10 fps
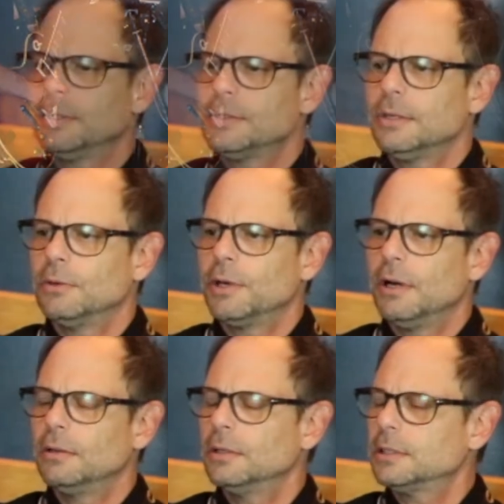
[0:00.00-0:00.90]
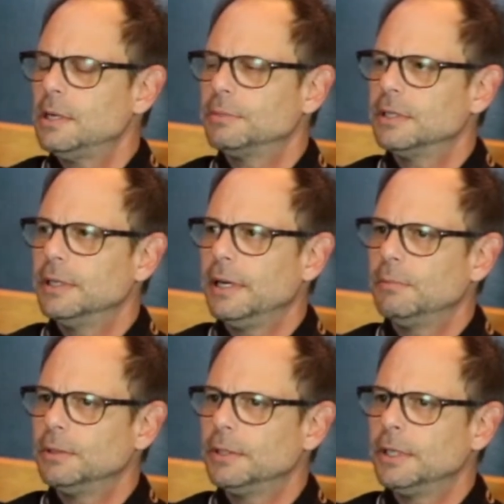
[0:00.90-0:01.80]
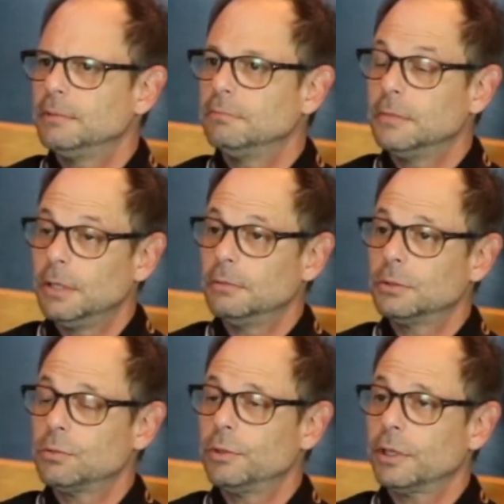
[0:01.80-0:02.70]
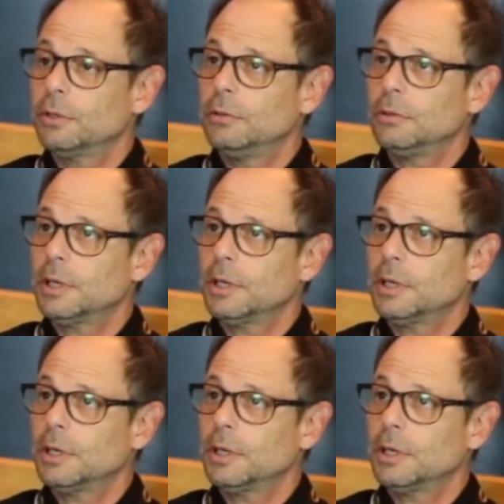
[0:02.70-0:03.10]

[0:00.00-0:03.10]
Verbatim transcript: And so we all looked up to them. And it was really cool.